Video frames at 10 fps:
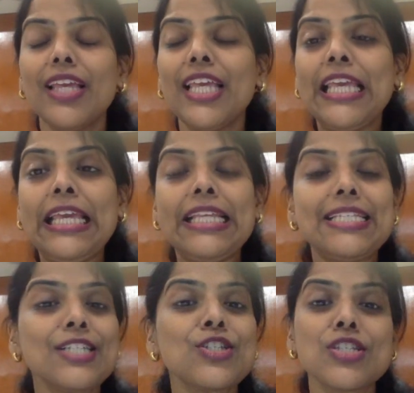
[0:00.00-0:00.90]
He
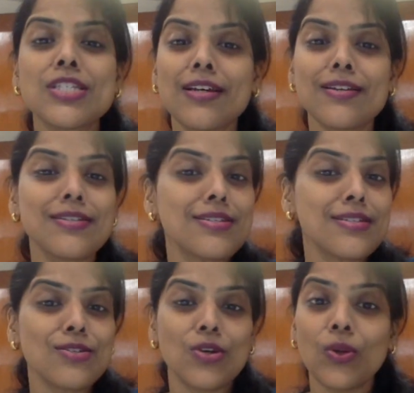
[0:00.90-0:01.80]
just searches
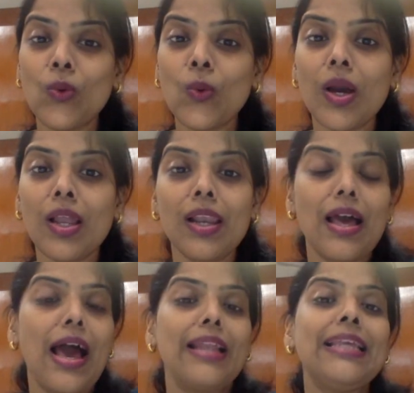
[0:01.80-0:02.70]
it on Google
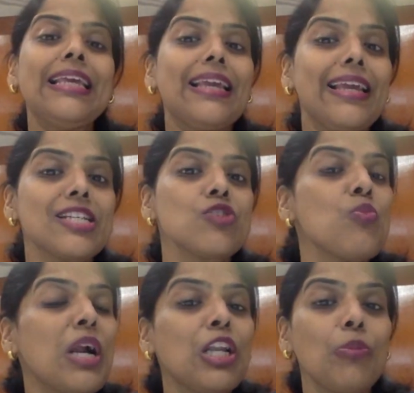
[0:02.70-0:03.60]
and he gets
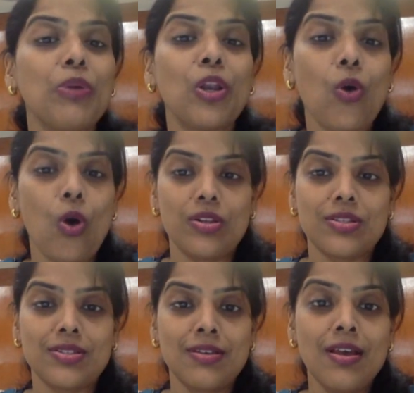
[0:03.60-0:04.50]
multiple
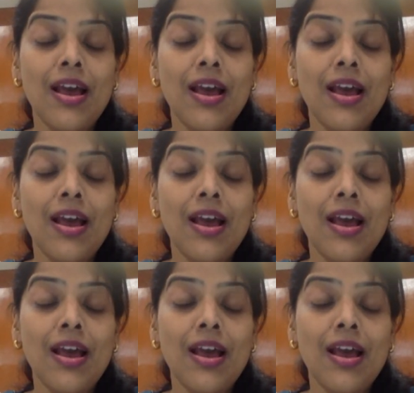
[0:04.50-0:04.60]
calls.